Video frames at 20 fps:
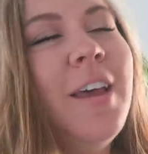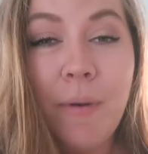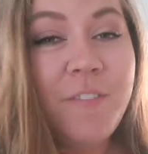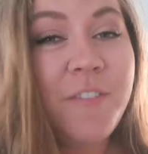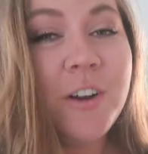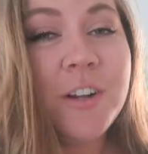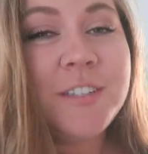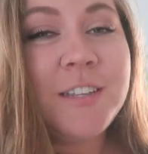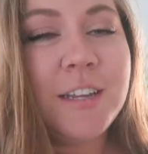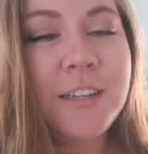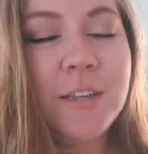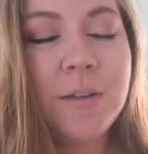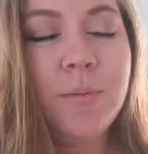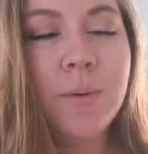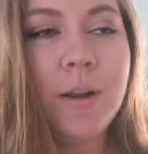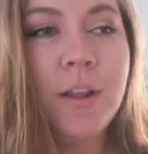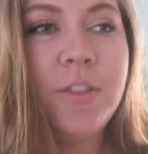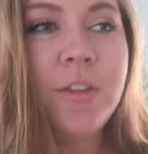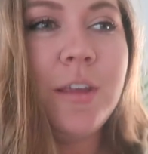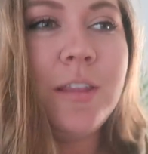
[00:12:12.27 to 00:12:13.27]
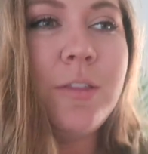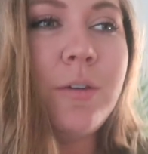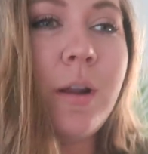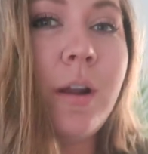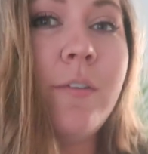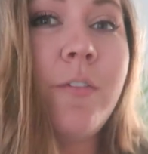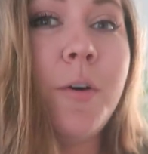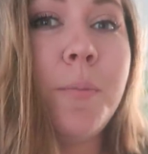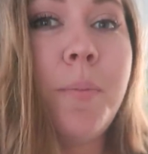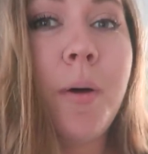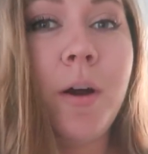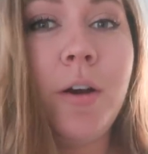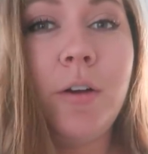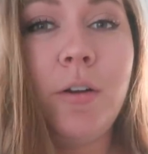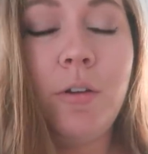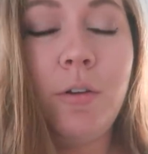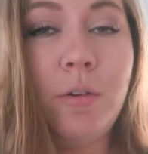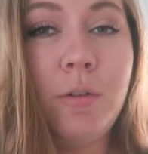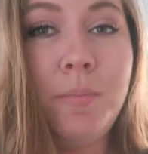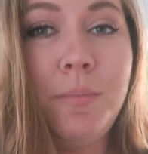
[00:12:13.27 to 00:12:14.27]
But first, I did wanna thank thredUP for
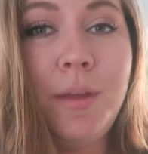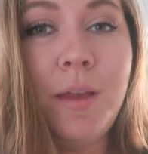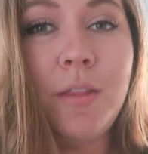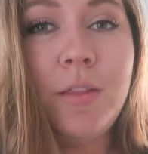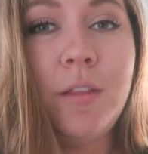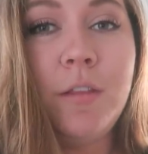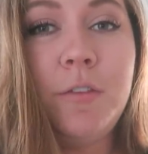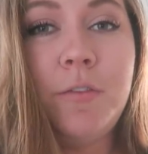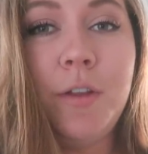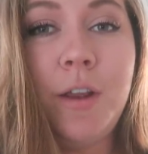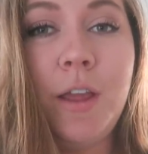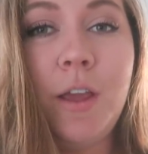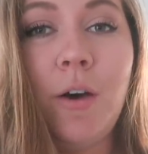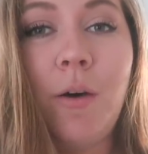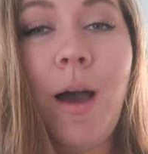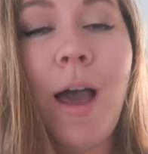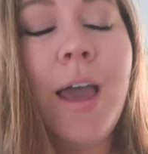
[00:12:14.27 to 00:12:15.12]
partnering with me on this video.